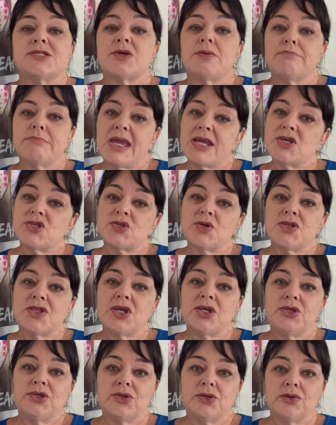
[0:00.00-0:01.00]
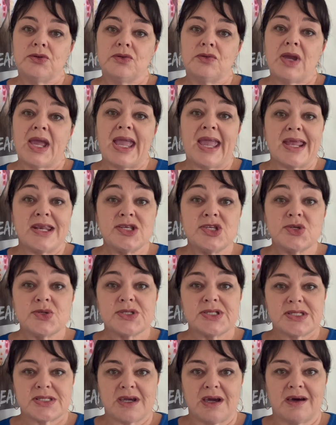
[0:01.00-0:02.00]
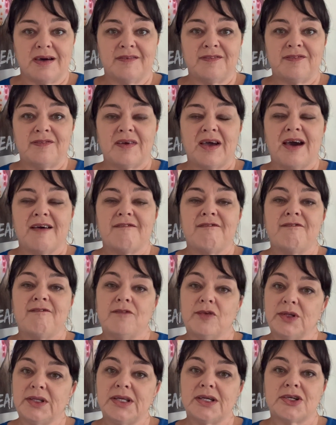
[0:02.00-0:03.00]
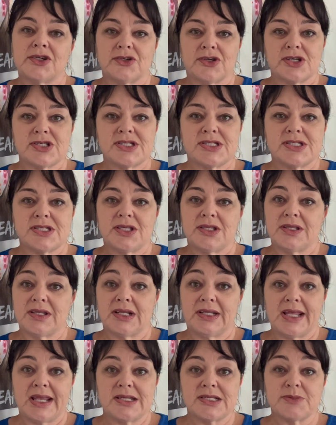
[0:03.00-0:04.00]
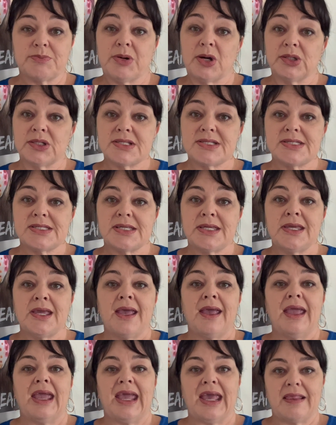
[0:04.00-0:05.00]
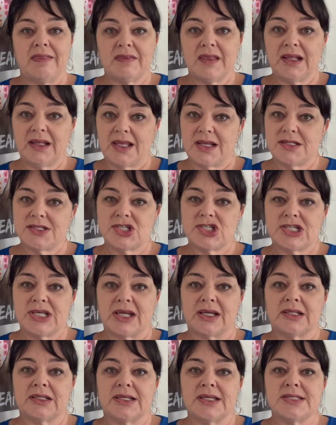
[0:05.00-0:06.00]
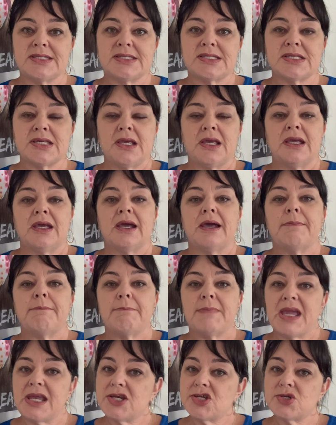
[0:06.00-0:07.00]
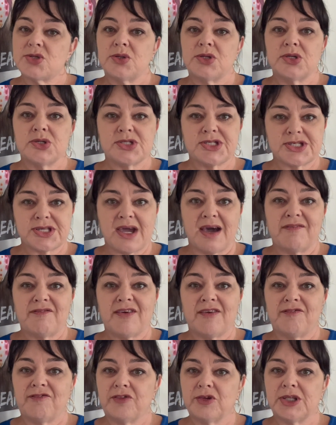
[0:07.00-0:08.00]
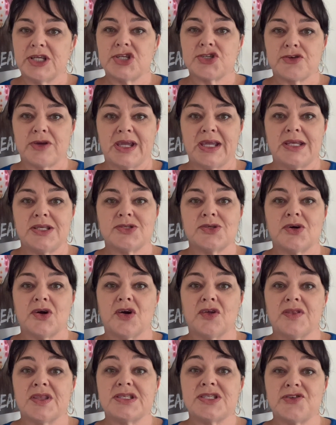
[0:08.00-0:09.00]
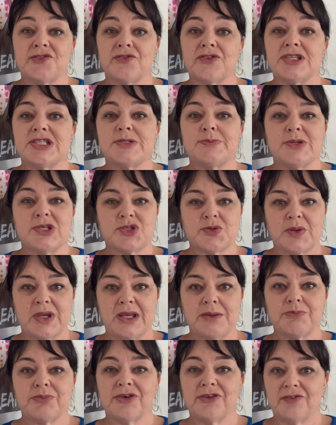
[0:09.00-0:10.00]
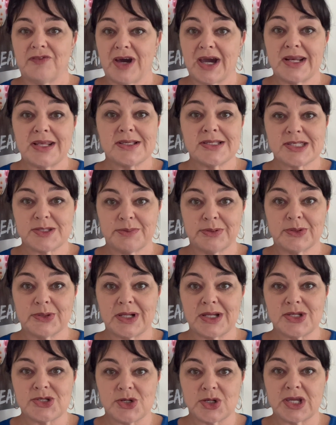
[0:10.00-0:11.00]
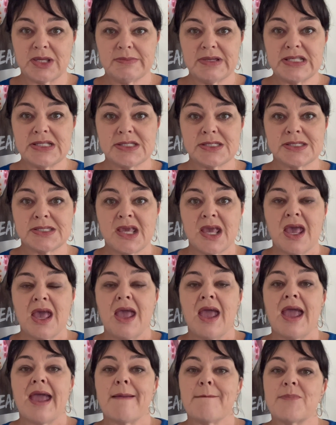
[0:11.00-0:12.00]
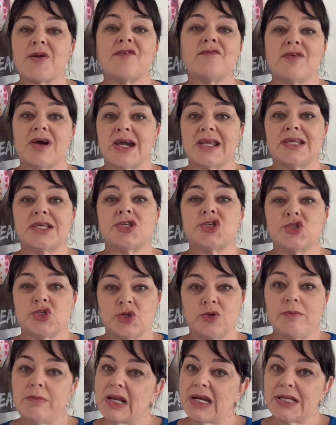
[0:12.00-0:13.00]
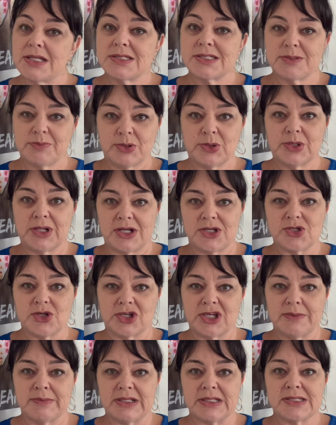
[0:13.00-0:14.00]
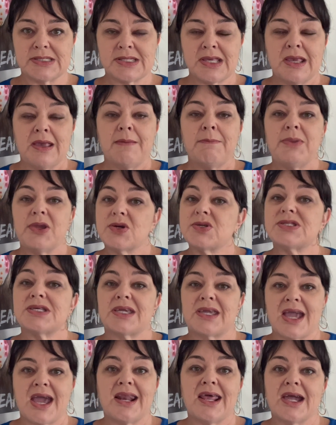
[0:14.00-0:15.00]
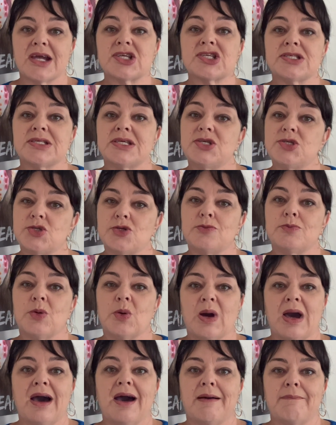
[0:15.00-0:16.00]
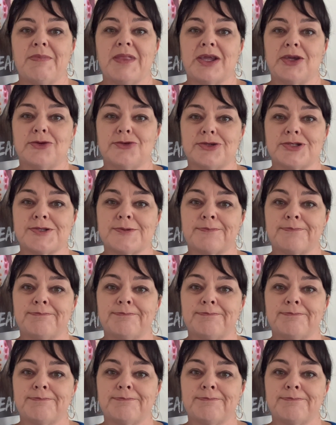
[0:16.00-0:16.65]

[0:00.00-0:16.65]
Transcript: make sure that you and your staff are fully across the lender policy and the lender checklist, and make sure your staff are fully trained on the difference between providing supporting documents and providing too many supporting documents, because it can actually do more harm than good.